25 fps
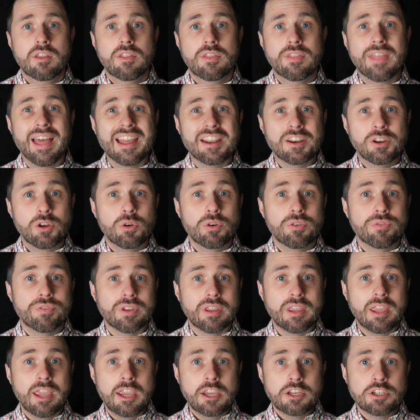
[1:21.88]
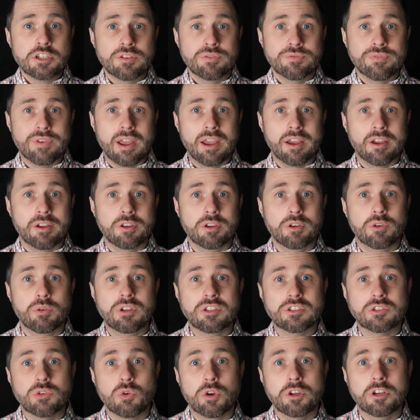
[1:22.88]
That notification value
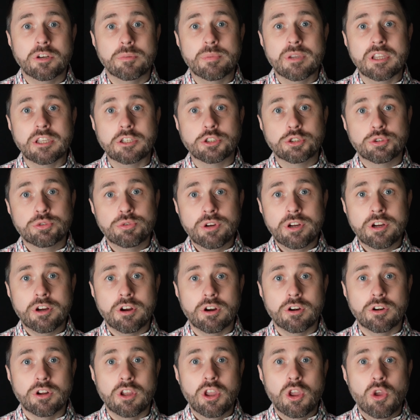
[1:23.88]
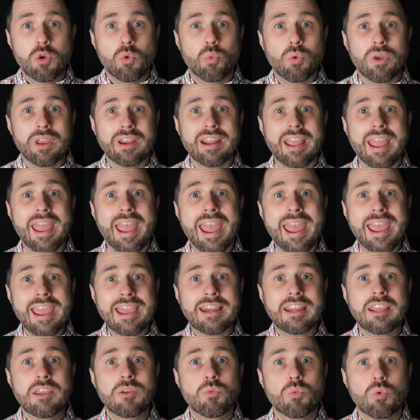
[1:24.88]
is going to be triggered when
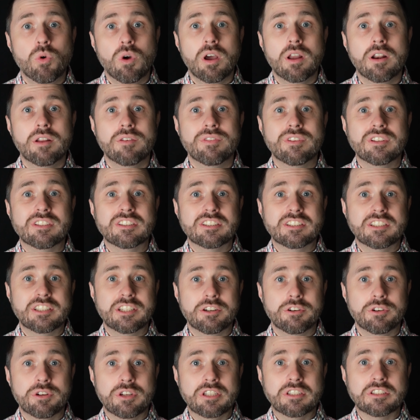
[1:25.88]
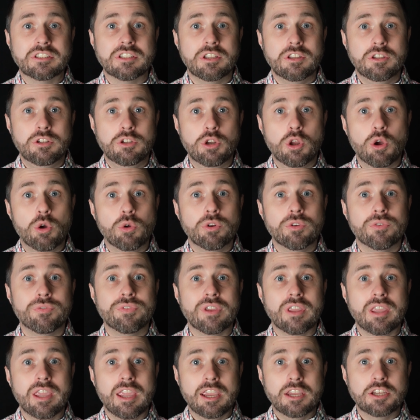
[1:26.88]
any one of the series
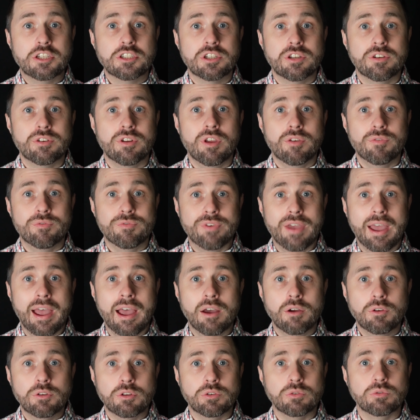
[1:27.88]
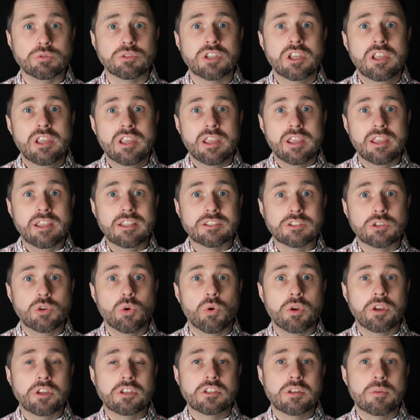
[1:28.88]
notification values is
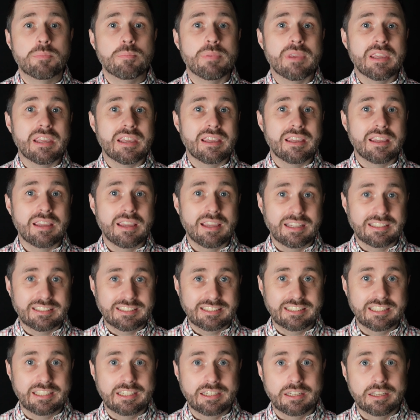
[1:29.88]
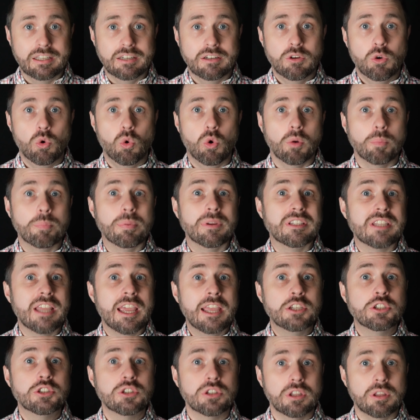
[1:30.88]
going to be exceeded or
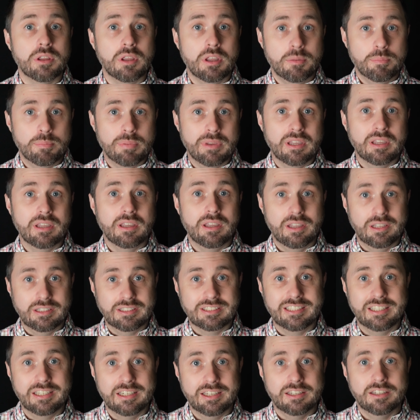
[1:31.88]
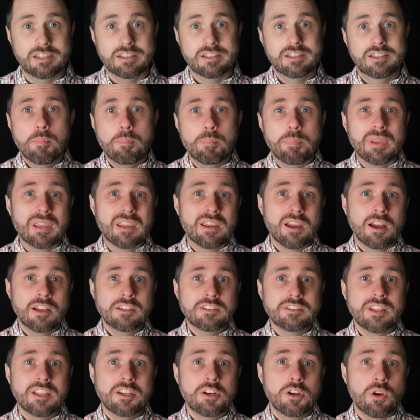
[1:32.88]
potentially be exceeded.
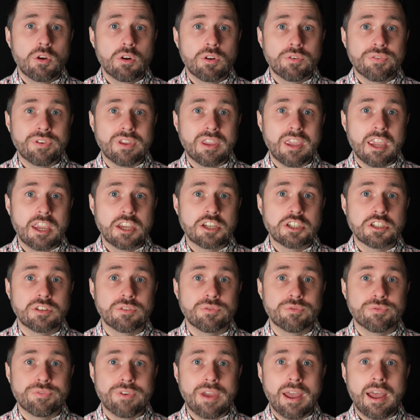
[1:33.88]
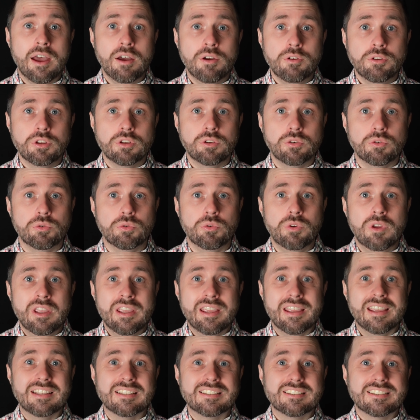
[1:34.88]
Because the notification value
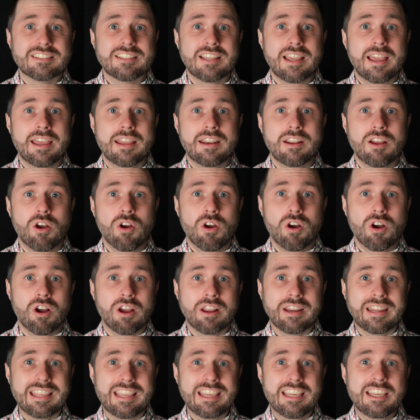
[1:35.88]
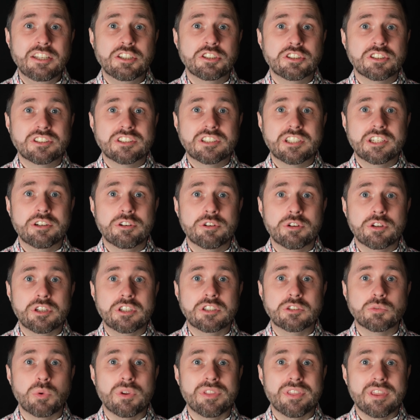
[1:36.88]
is set on each
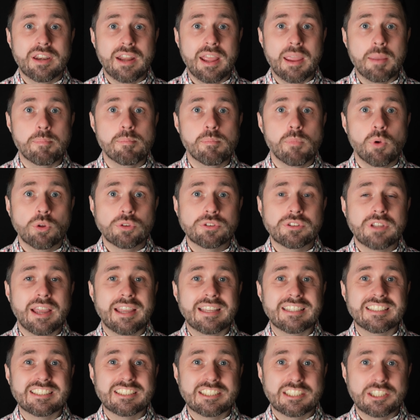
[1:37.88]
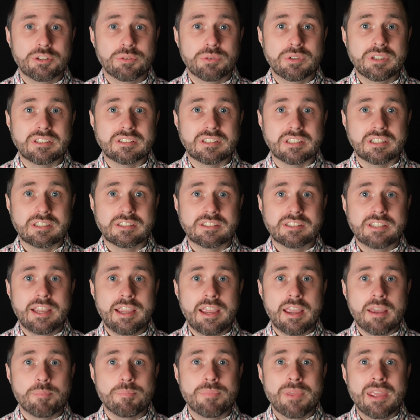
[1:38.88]
series within a multi-series
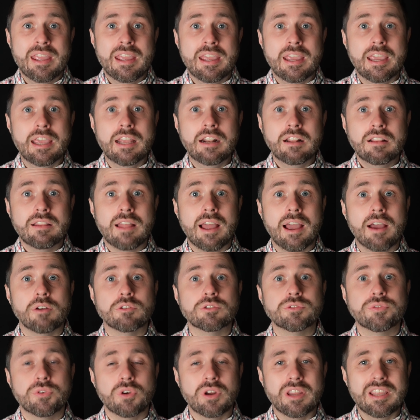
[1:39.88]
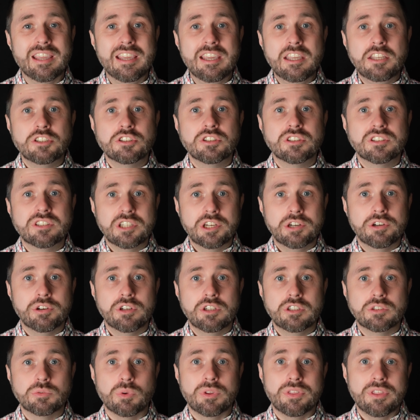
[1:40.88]
exam, it allows for each
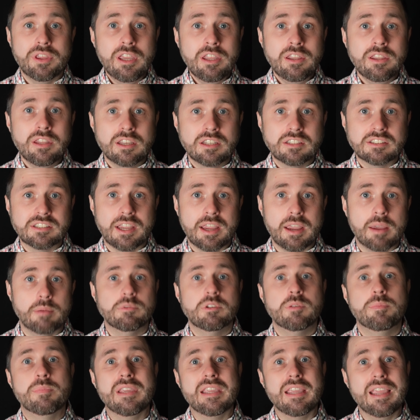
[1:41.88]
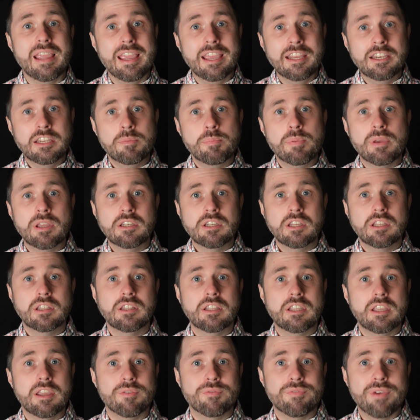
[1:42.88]
series within the exam to be
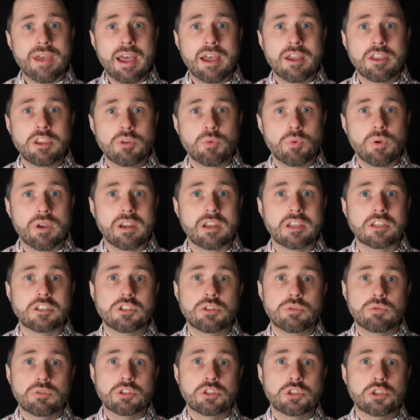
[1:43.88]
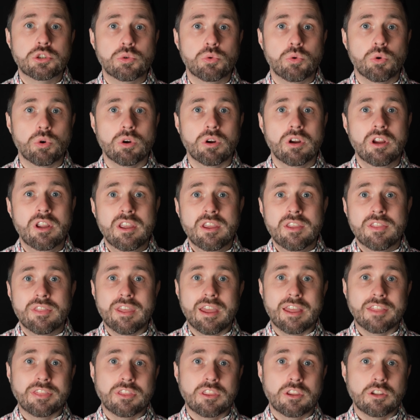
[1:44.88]
independently evaluated to ensure
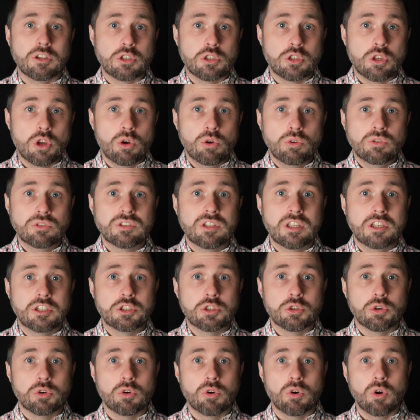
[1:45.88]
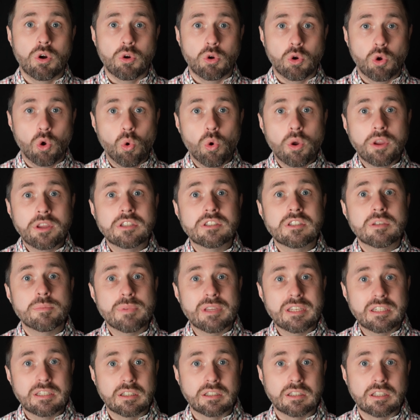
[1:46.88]
that the dose that you're going to
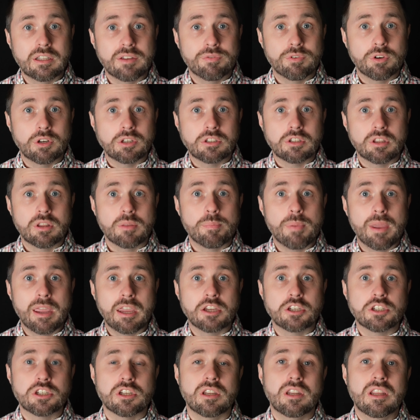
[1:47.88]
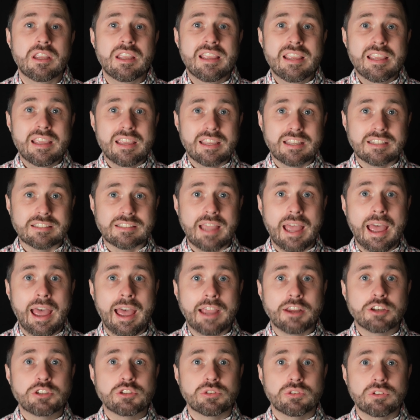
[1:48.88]
be delivering to the patient is
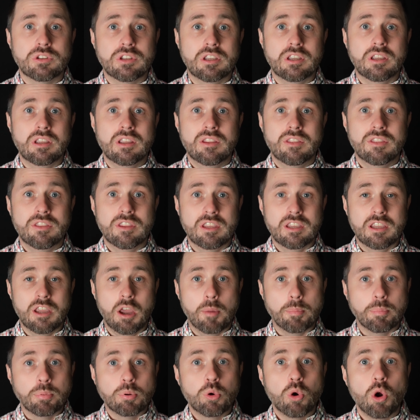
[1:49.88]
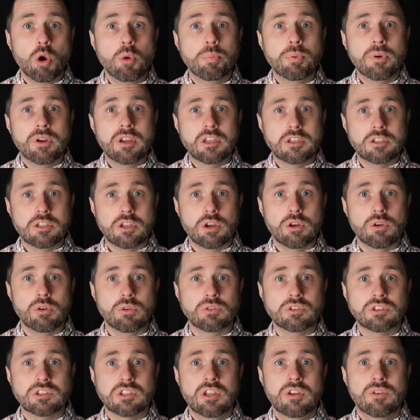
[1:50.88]
actually the appropriate
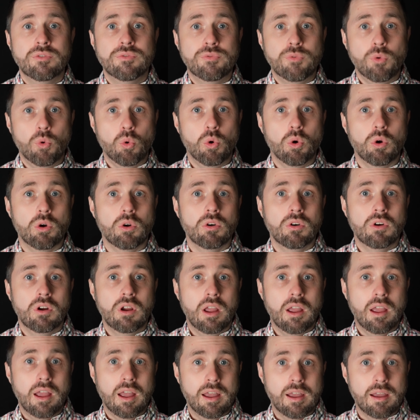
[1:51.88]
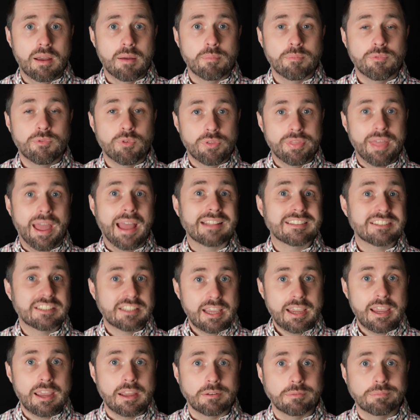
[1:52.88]
dose for that
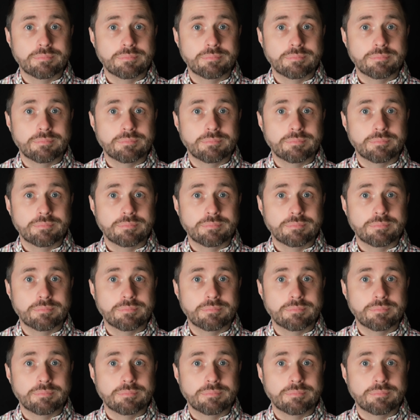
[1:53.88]
scan.